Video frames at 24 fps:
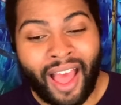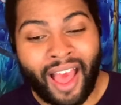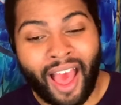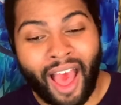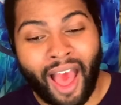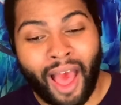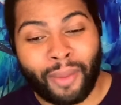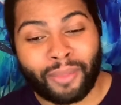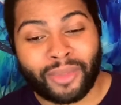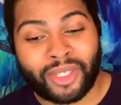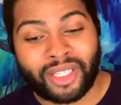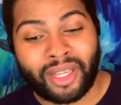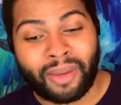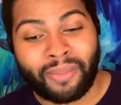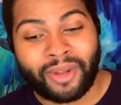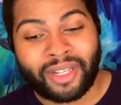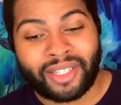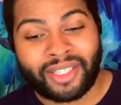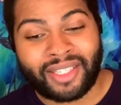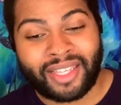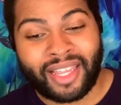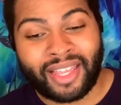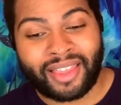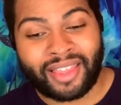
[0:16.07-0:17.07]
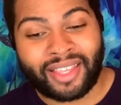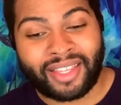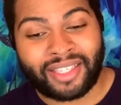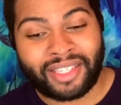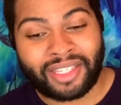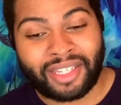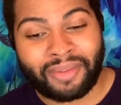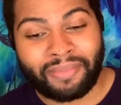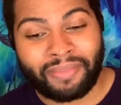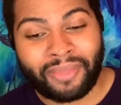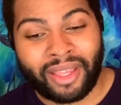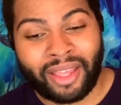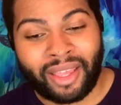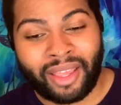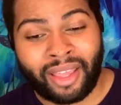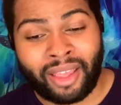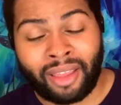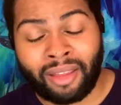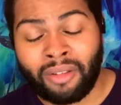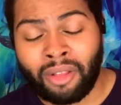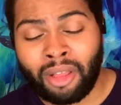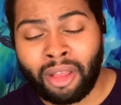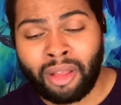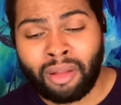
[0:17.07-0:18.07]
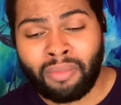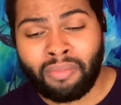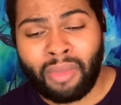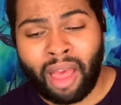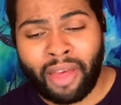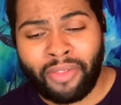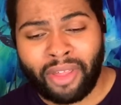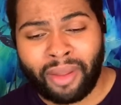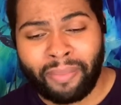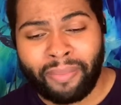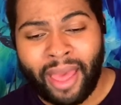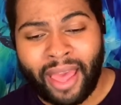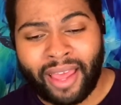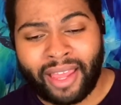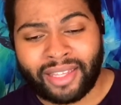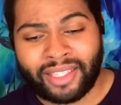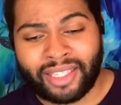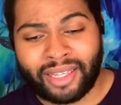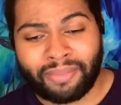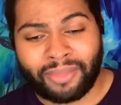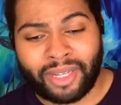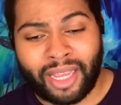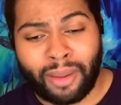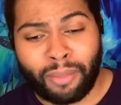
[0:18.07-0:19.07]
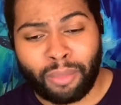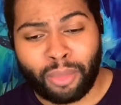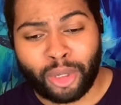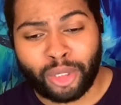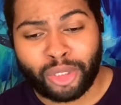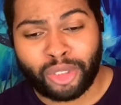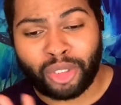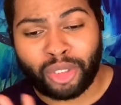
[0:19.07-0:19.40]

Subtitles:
Someone sent this to me, I think back in September, Joe